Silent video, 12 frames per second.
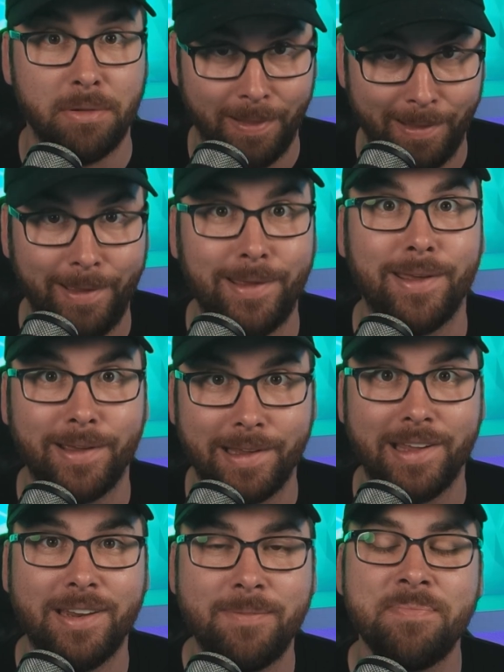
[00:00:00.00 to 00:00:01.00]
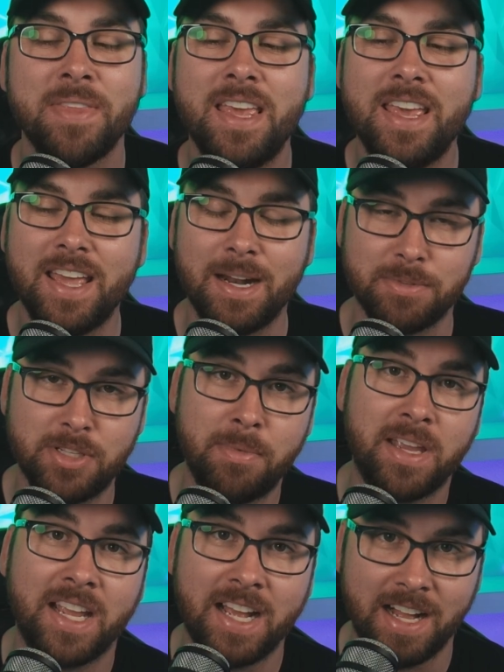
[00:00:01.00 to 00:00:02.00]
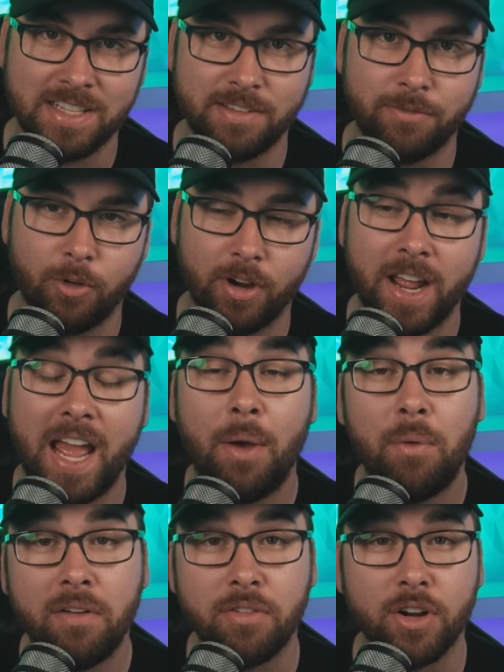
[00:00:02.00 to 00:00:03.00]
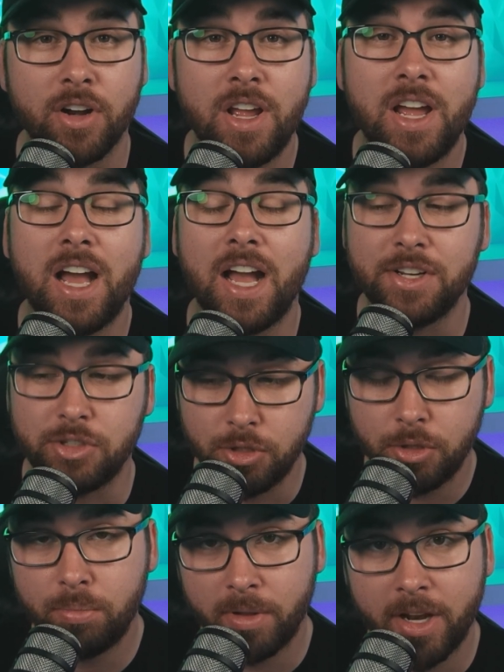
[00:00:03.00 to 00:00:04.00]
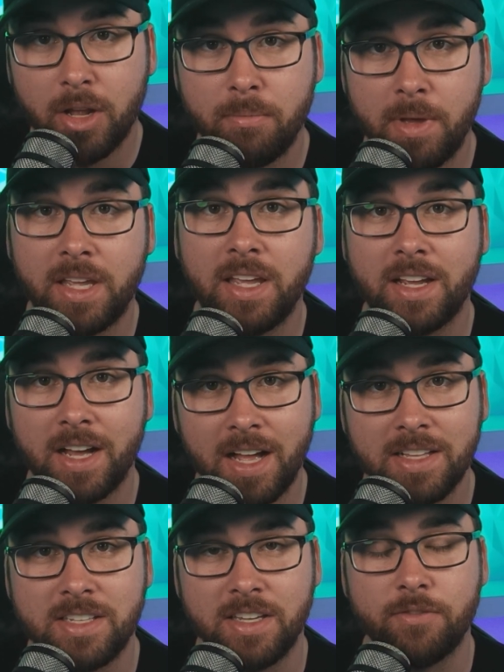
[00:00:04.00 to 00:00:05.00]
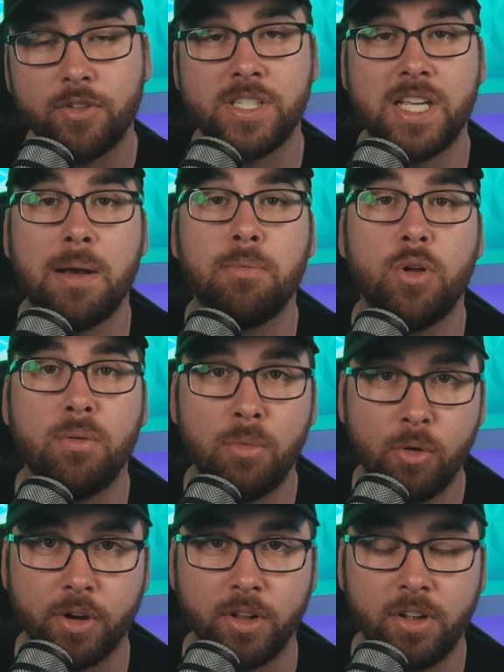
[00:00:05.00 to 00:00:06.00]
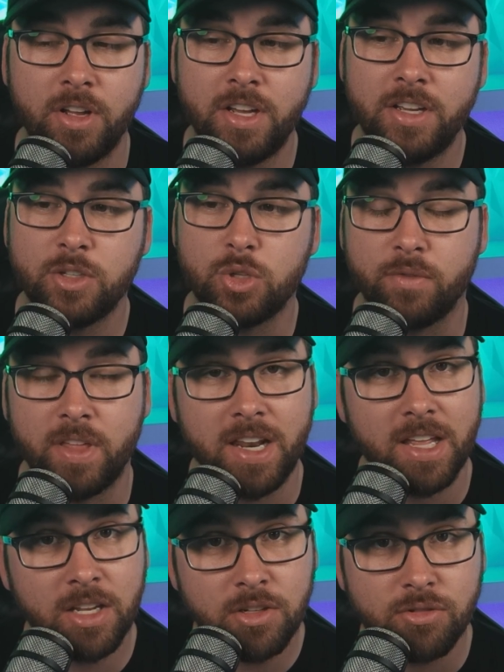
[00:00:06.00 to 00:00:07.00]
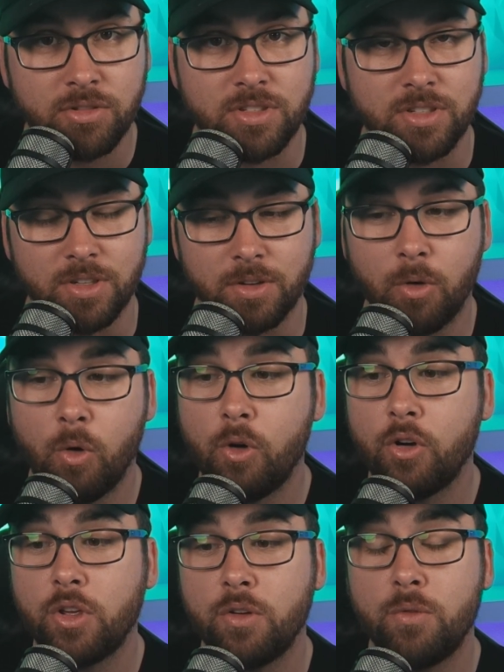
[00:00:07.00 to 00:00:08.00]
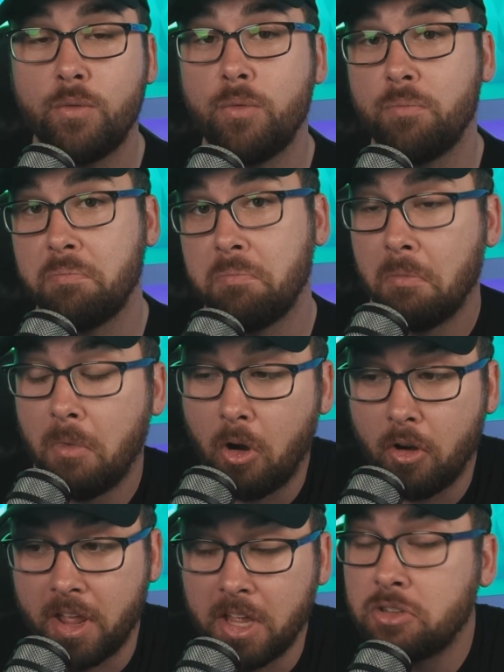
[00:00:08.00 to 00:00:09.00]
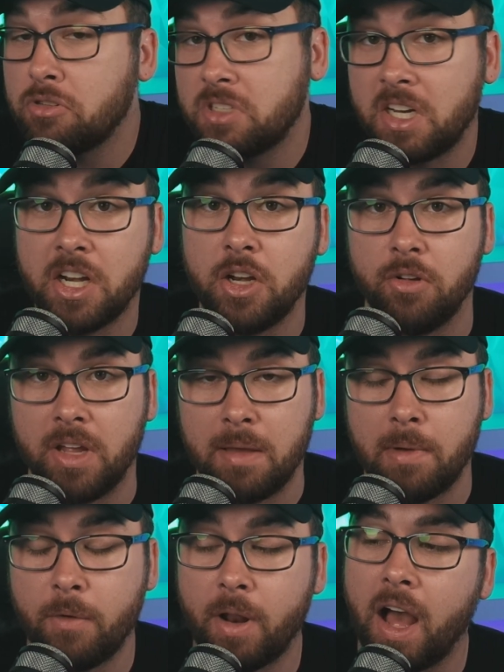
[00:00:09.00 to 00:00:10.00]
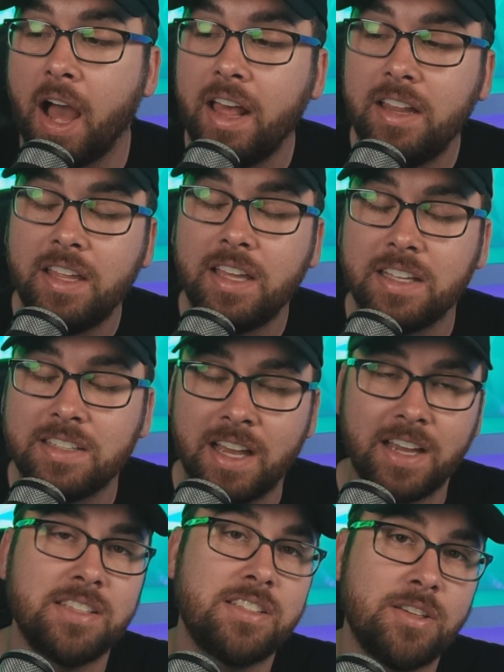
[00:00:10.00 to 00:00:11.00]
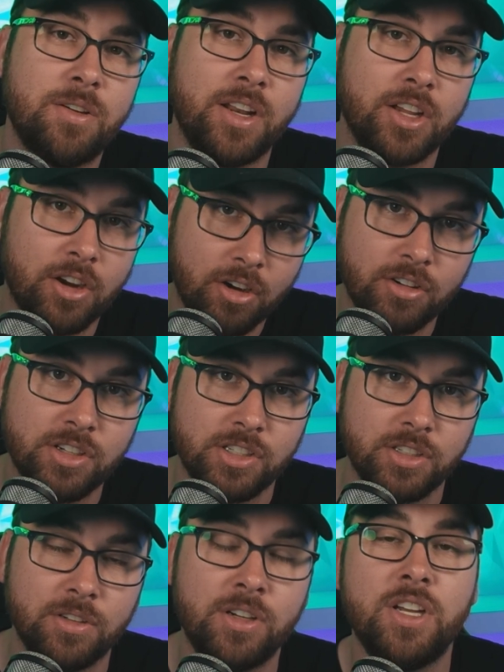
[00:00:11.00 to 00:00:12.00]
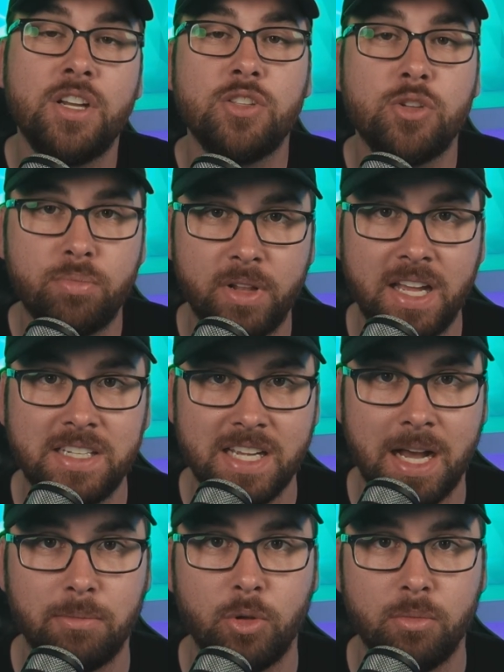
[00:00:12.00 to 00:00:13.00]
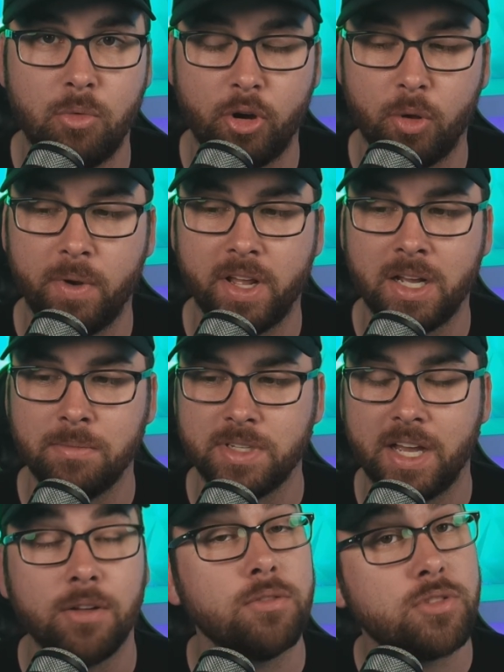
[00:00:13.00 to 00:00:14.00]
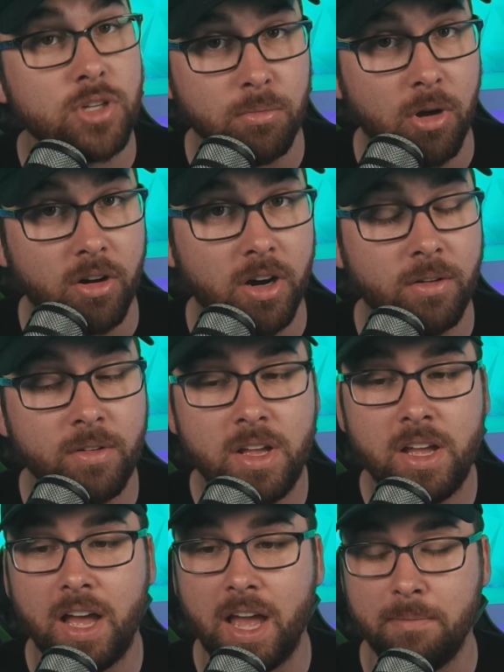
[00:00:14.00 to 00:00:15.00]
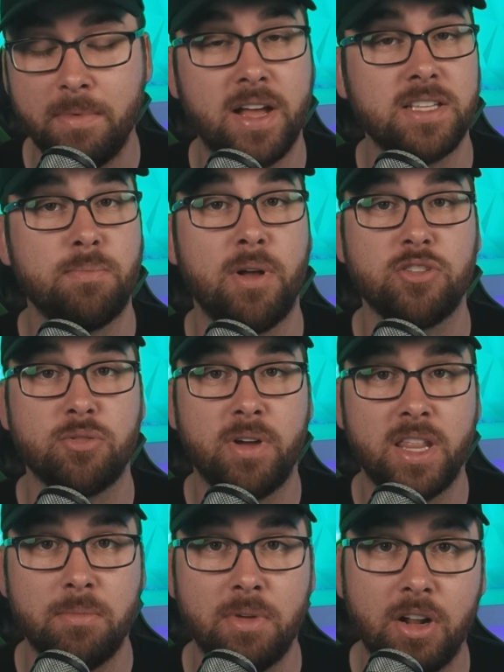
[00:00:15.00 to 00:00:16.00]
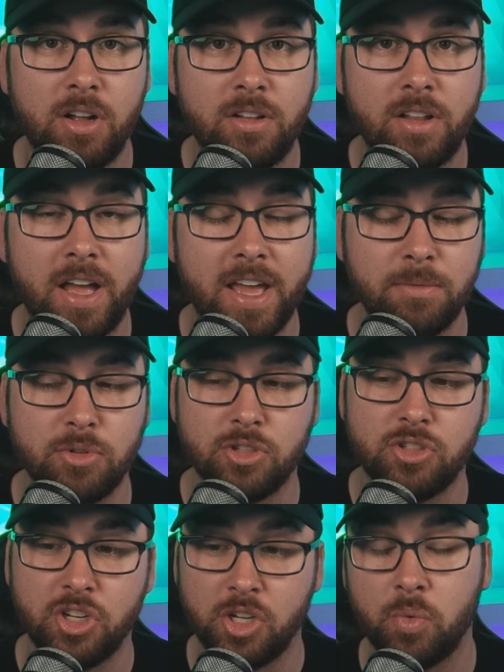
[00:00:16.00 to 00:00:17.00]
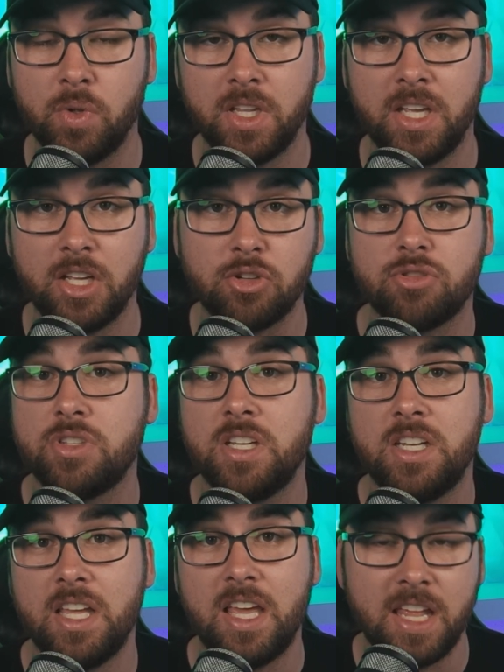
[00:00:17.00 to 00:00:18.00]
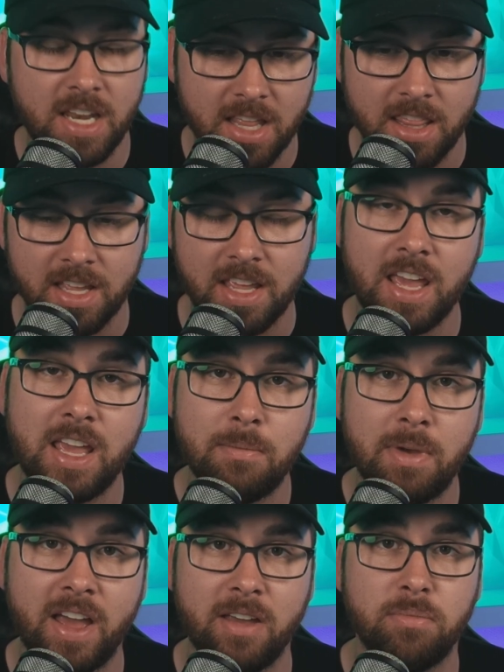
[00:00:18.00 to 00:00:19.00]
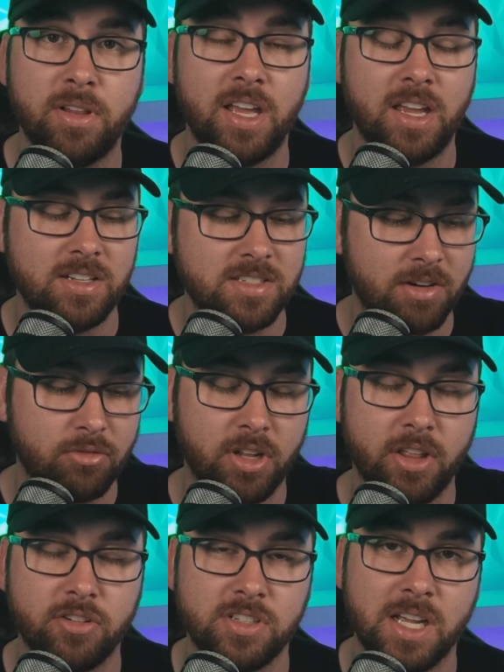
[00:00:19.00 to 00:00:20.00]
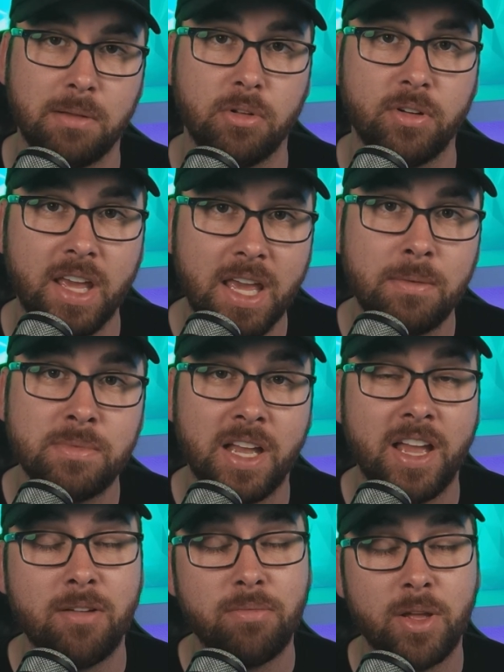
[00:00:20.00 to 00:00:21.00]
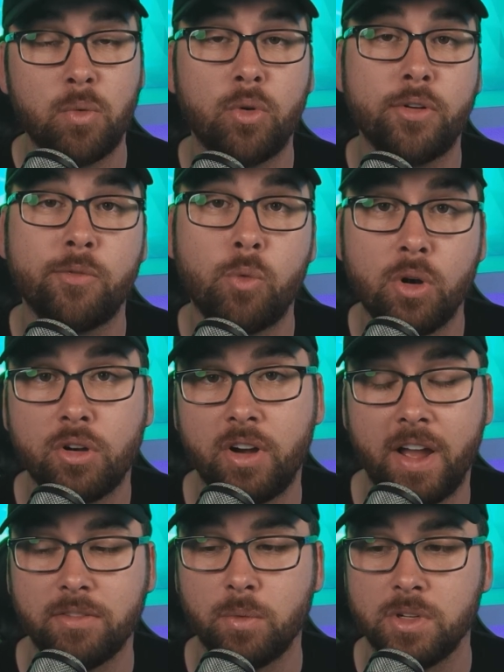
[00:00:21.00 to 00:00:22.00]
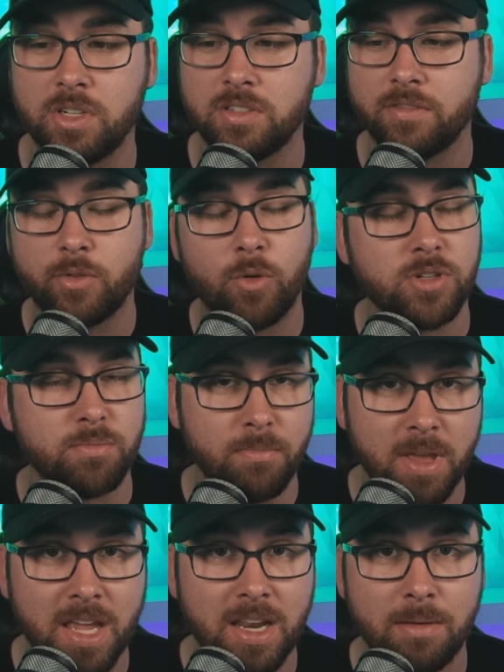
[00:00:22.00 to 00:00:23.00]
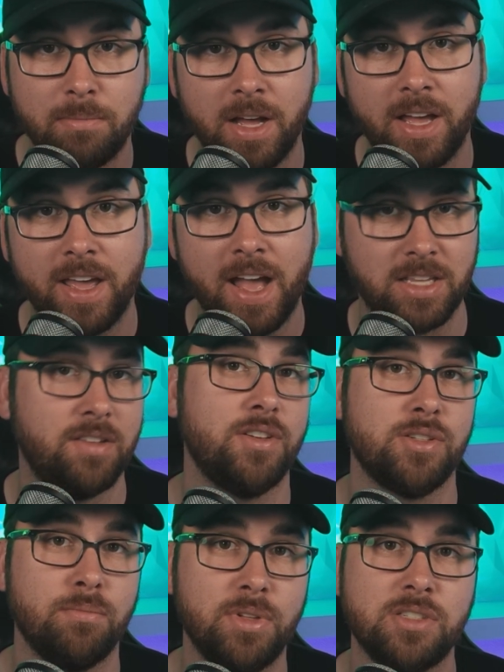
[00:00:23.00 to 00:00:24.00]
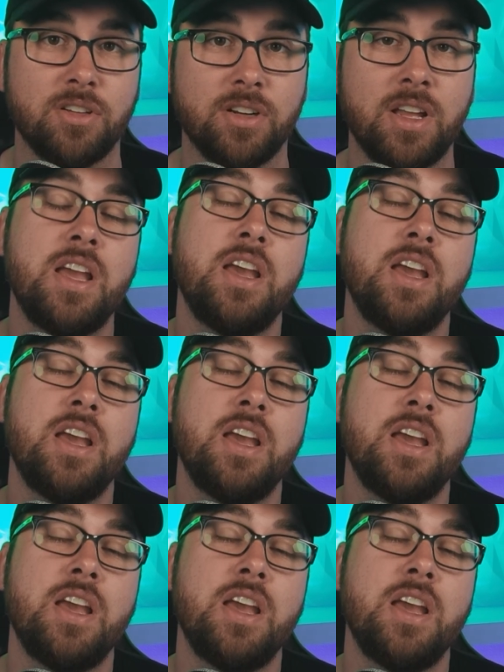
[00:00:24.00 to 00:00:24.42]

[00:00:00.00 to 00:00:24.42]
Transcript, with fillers: playing it. I'm still making content for it. However, I do plan on making content for Diablo Immortal. So if that interests you or you are interested in a new game, I would highly entice you and encourage you to play Diablo Immortal when it comes out tomorrow. I'm not sponsored by them at all. I am just genuinely interested in the game. I have played several other Diablo games. I have played World of Warcraft, which is, of course, made by Activision Blizzard.